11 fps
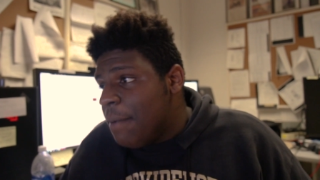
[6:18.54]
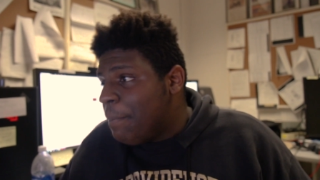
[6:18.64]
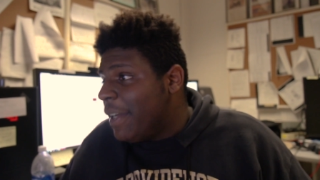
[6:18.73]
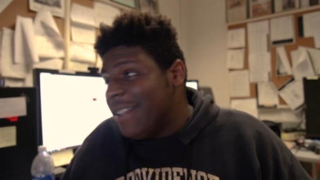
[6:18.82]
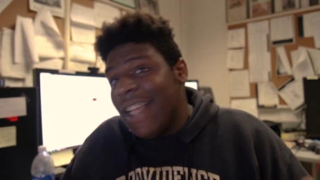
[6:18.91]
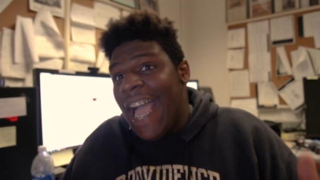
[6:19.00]

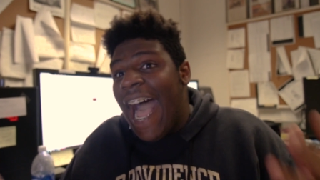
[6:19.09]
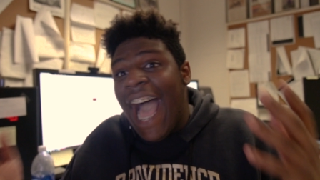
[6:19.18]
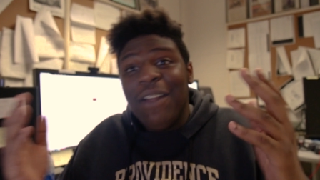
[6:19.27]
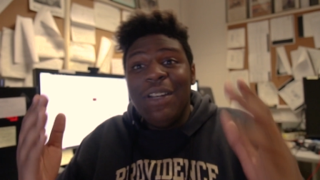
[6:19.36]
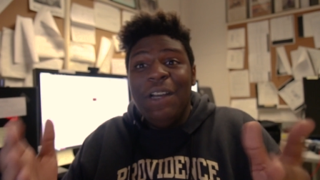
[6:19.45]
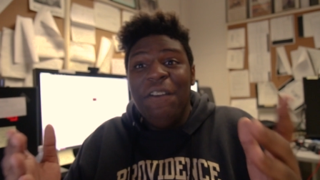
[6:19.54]
But I
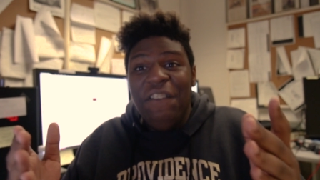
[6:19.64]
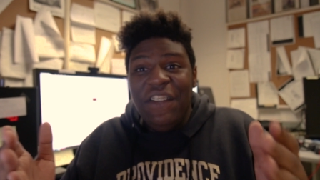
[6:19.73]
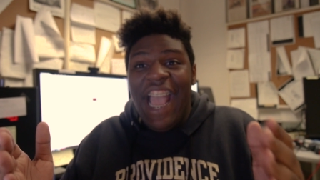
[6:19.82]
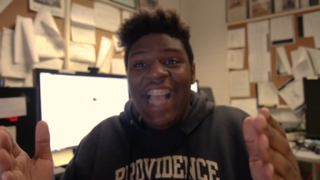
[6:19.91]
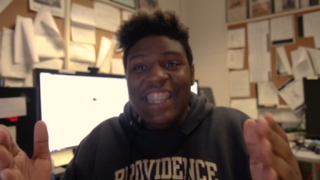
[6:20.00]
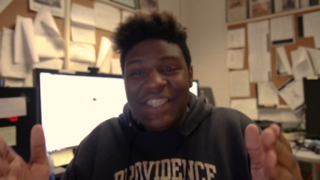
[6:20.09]
don't know if you
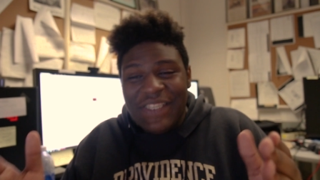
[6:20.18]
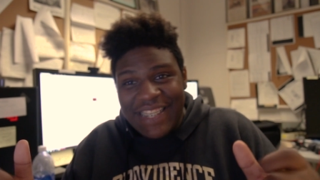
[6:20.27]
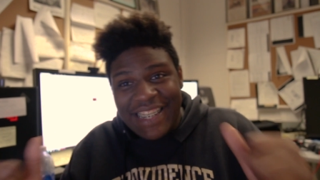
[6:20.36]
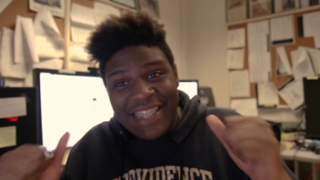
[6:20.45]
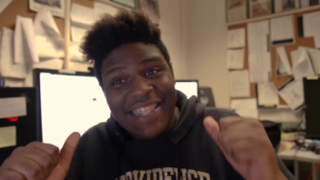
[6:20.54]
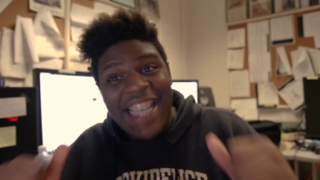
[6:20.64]
guys are
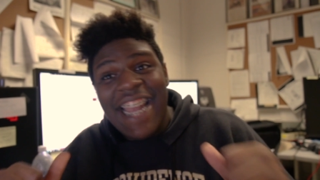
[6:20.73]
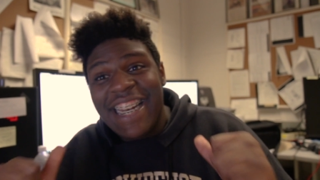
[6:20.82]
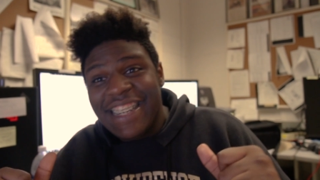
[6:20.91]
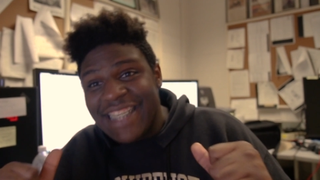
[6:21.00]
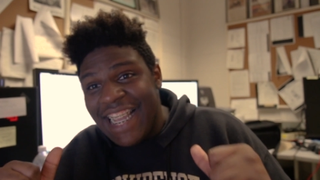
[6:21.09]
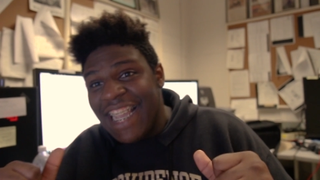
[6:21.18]

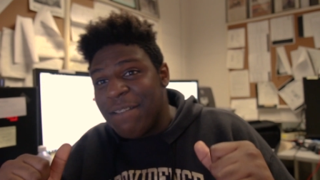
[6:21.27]
excited as I